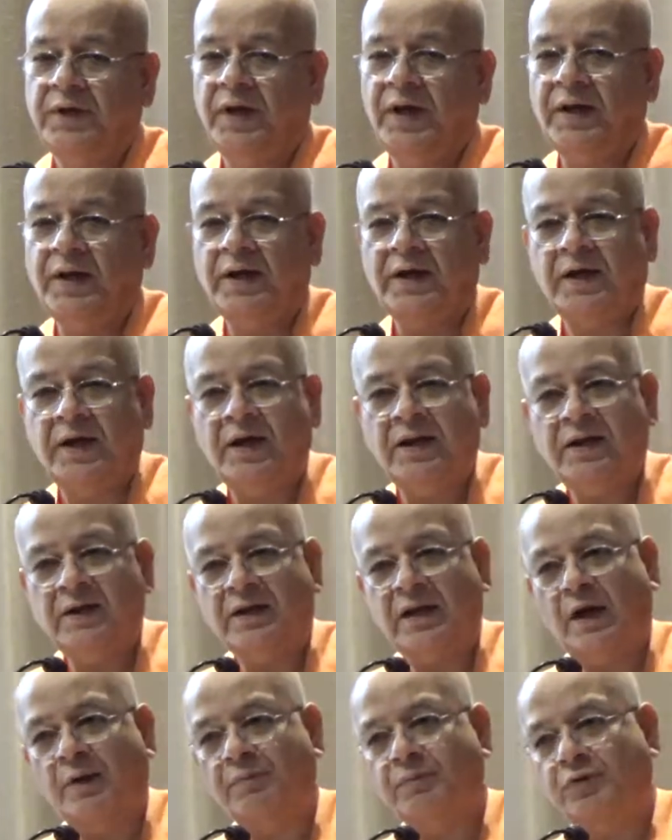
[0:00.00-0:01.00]
And again
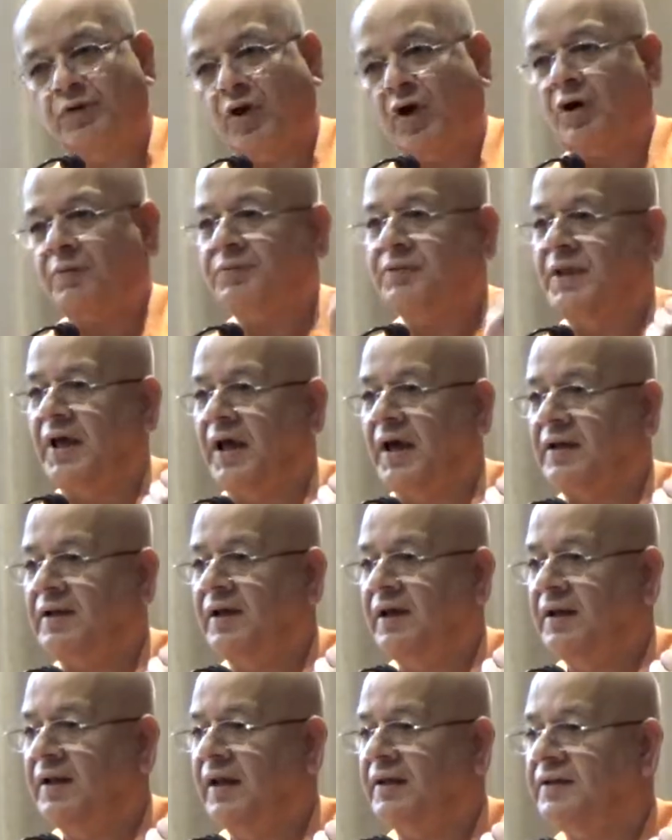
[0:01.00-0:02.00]
it absorbs
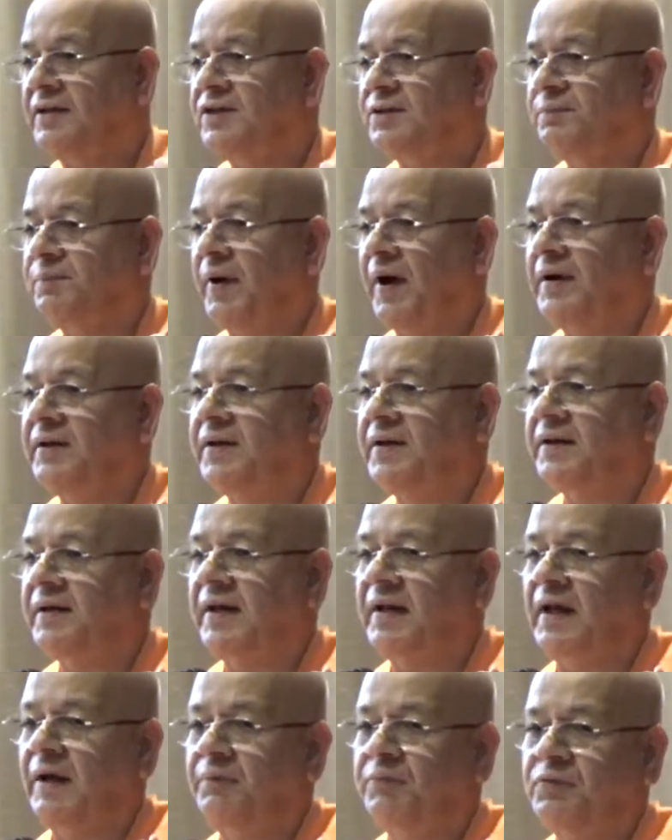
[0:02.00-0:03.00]
that, like the spider
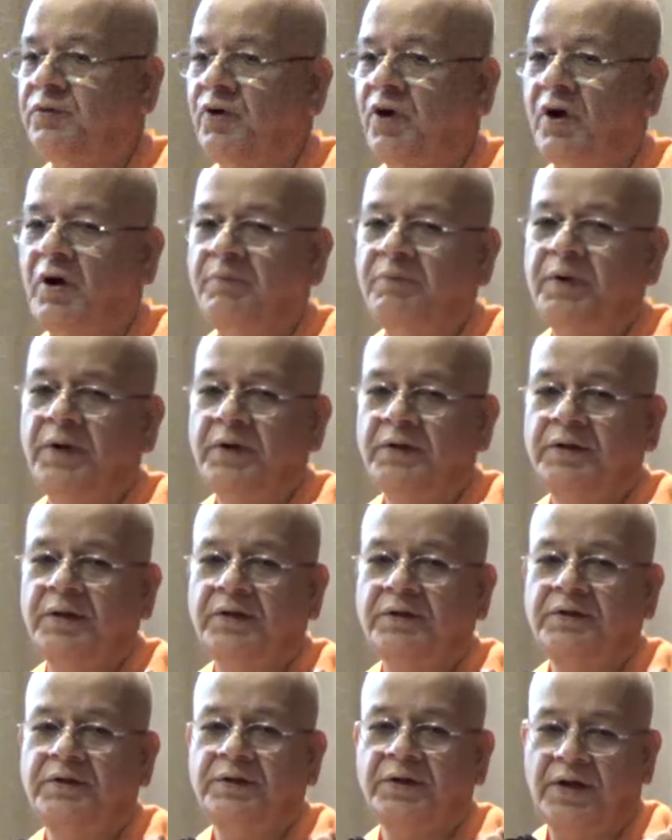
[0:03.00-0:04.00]
can absorb
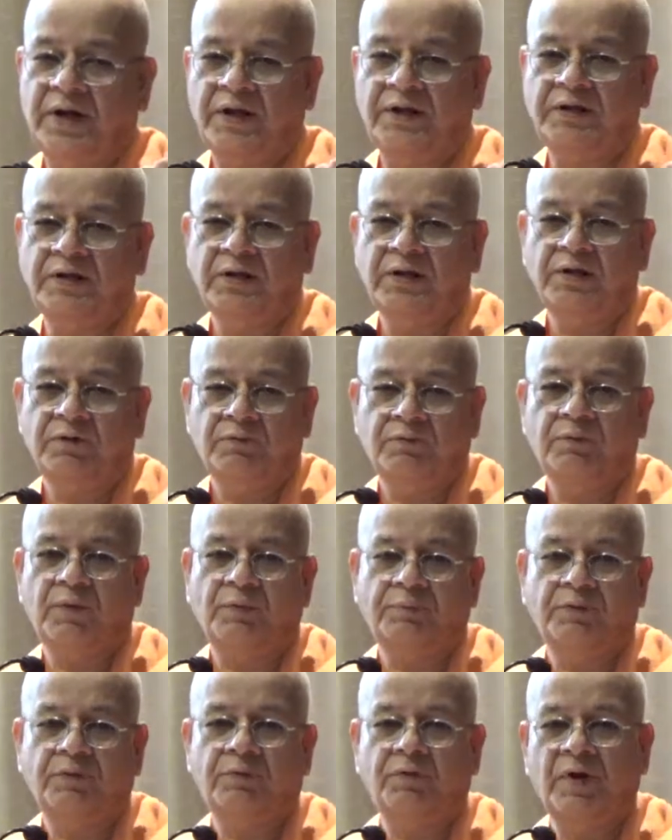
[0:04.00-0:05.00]
the thread
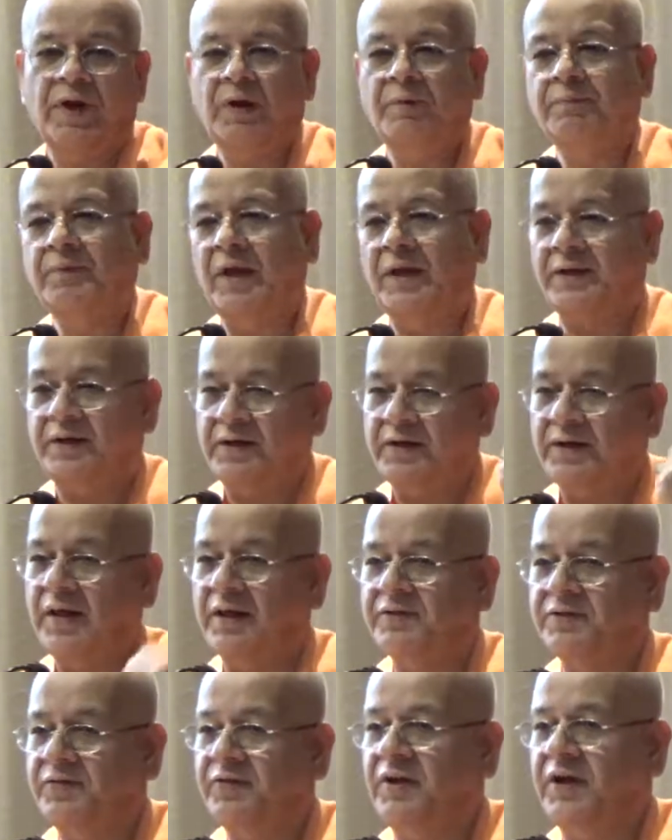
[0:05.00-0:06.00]
of the web that it
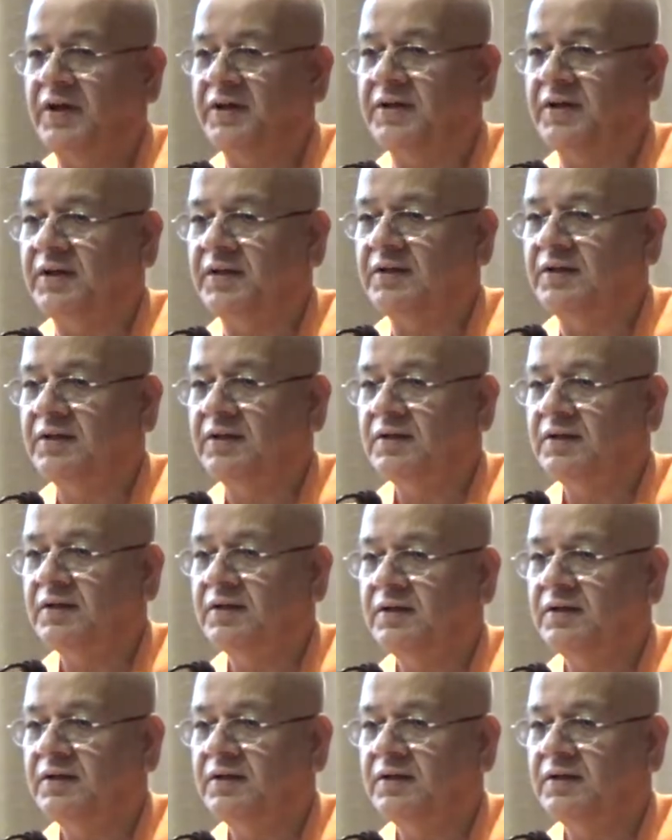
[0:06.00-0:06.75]
has created.